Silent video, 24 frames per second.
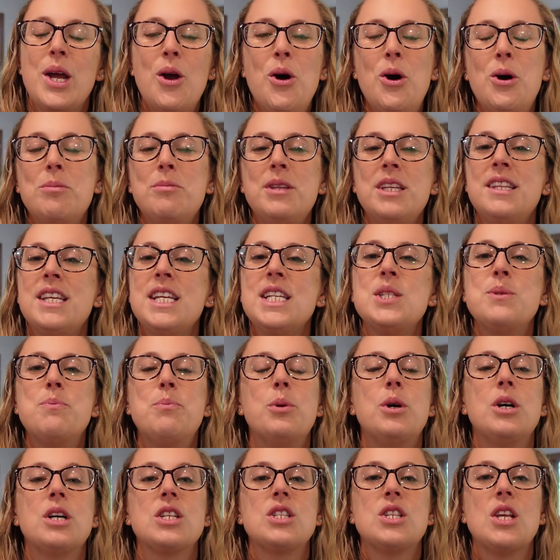I hope that these
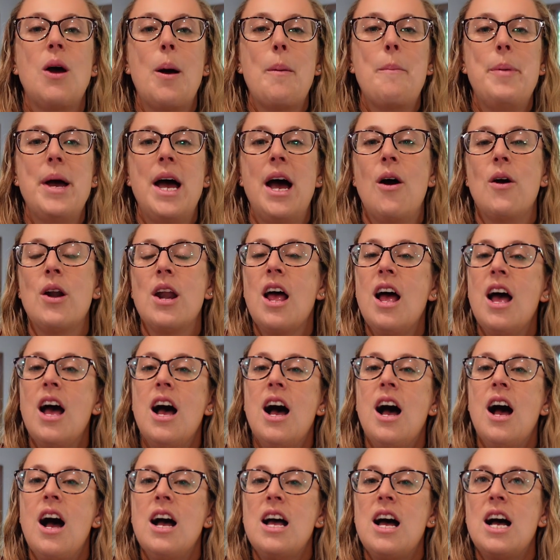books about
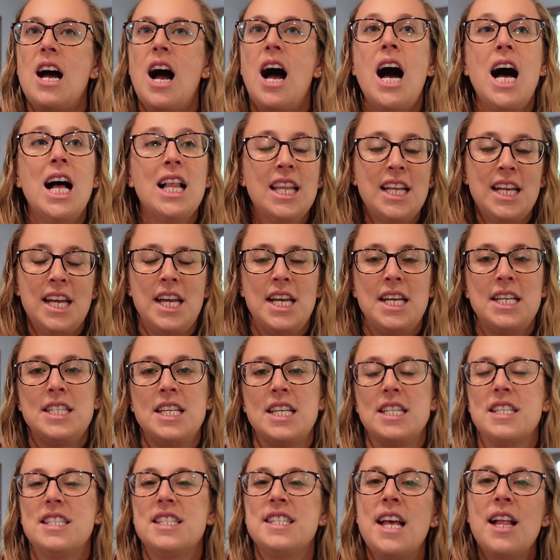holidays
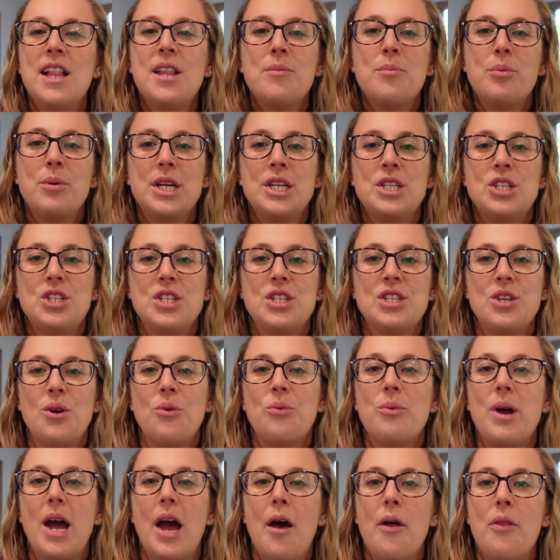and celebrations
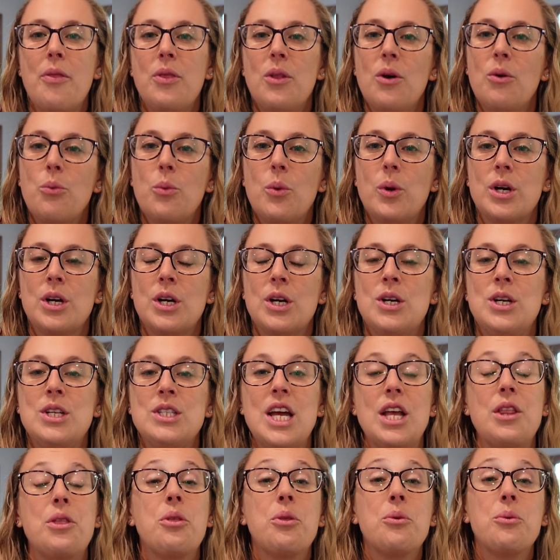around the
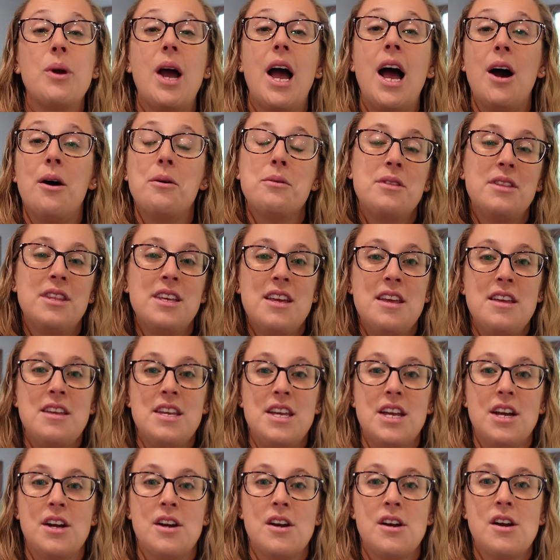world and throughout the
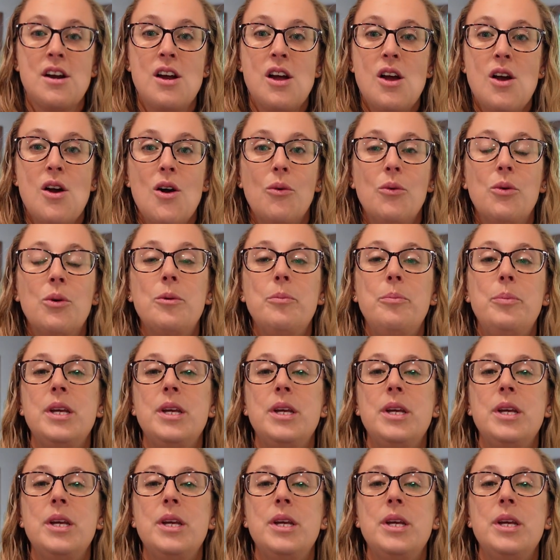year will